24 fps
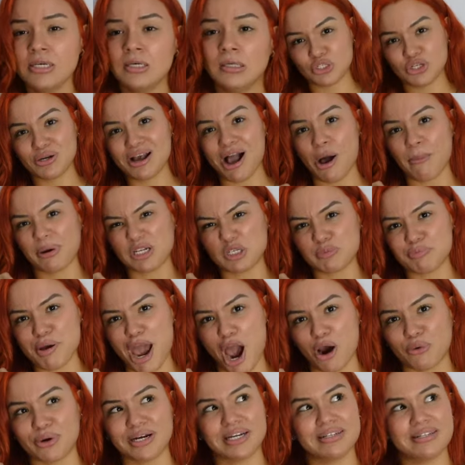Do you know how much
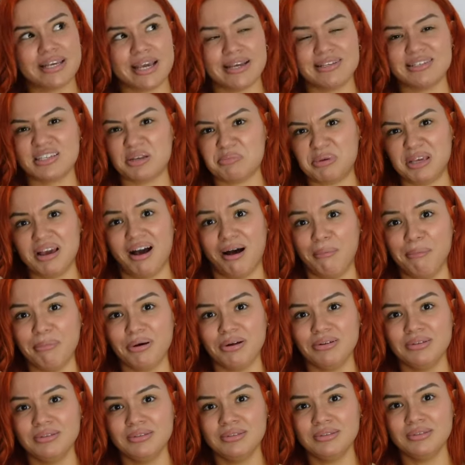power it takes to be
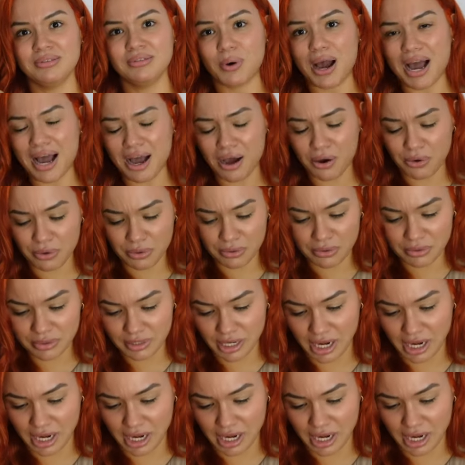humble? Wow.